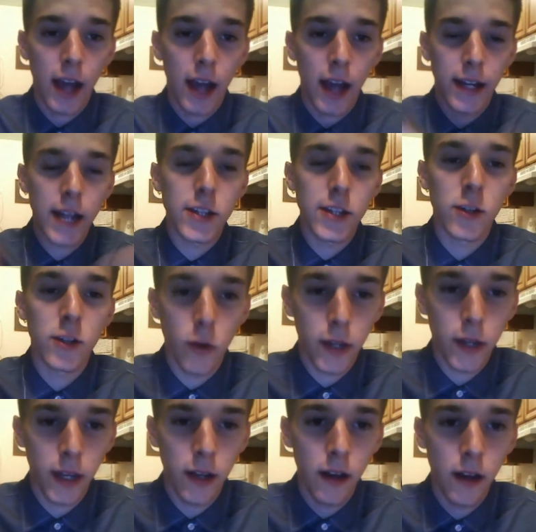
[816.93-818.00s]
a
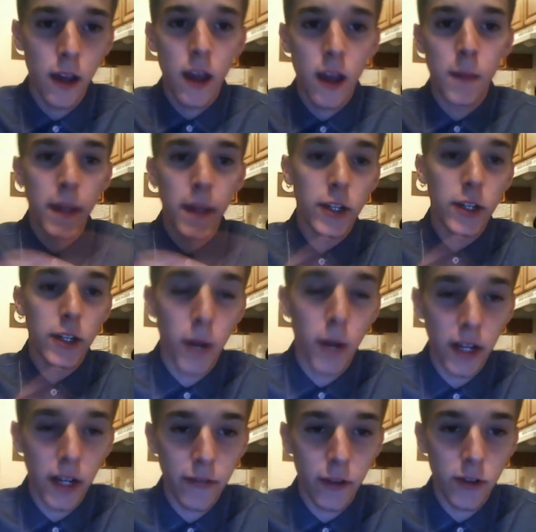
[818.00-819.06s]
19-year-old kid, made good
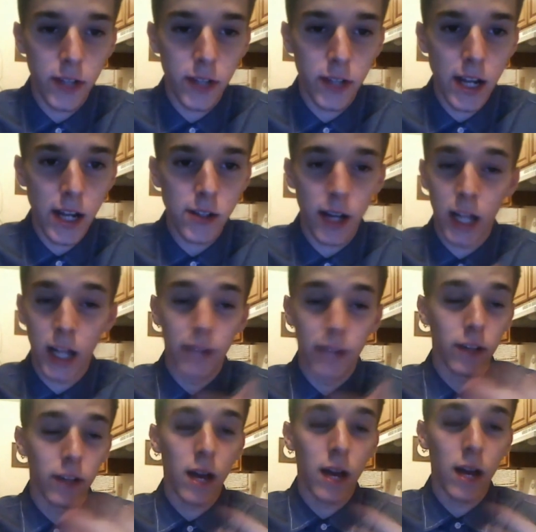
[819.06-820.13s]
money for his age, a hell of
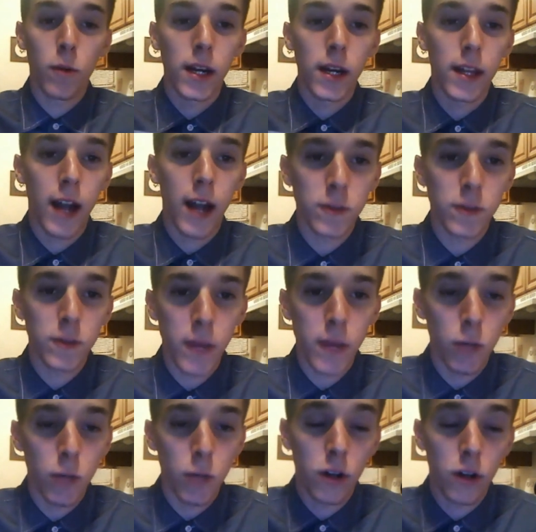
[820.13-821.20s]
a lot more money than I was
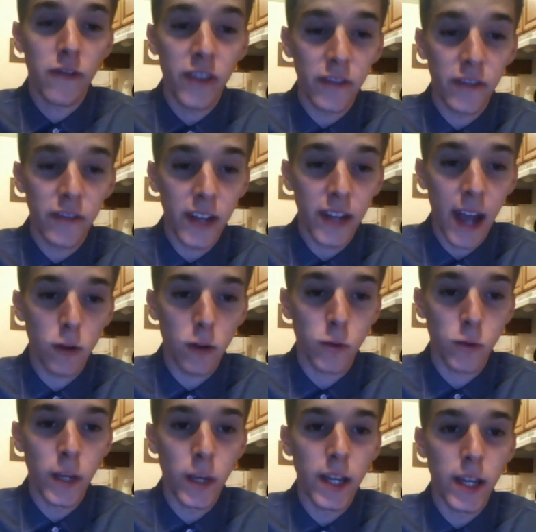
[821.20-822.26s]
making working 50 hours
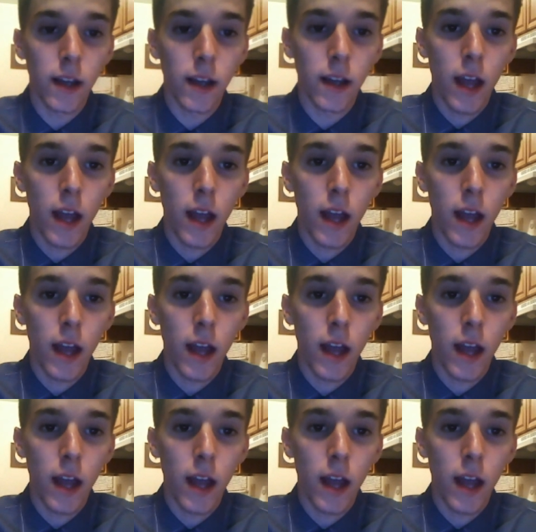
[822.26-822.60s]
a week.